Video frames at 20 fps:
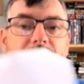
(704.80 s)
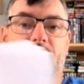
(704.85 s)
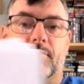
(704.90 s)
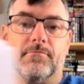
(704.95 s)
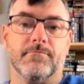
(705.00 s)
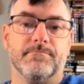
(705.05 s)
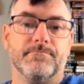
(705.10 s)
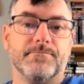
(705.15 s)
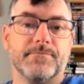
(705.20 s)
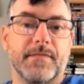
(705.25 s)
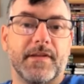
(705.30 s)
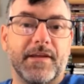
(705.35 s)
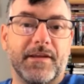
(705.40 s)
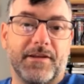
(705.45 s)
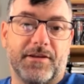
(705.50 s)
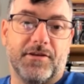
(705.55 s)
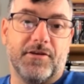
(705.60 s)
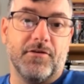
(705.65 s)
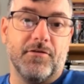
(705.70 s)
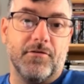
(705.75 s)
So
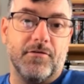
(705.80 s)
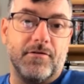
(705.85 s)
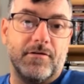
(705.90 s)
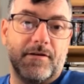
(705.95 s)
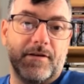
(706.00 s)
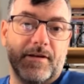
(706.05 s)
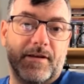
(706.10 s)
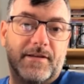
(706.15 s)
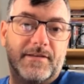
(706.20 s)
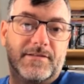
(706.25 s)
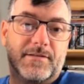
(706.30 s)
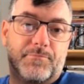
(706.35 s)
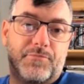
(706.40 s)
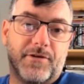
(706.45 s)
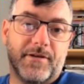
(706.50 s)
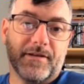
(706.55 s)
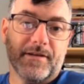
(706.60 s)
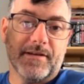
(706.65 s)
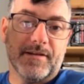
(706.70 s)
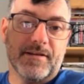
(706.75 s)
here is the
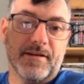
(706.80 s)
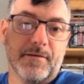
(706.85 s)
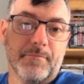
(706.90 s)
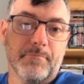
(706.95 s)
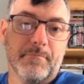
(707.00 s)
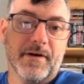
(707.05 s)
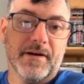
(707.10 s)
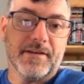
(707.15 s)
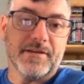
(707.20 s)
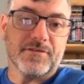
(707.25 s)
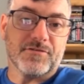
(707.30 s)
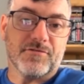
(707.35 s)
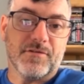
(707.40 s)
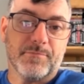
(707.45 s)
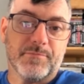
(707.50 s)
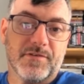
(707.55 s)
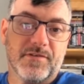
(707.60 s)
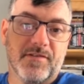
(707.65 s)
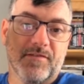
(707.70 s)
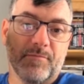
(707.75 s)
printed
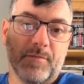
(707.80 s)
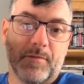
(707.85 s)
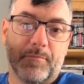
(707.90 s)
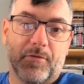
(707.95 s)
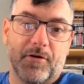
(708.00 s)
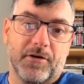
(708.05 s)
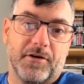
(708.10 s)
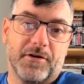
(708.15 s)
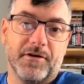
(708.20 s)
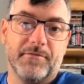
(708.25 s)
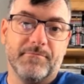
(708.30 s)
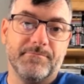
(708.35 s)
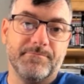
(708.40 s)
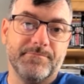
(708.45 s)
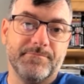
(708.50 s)
manuscript of my book.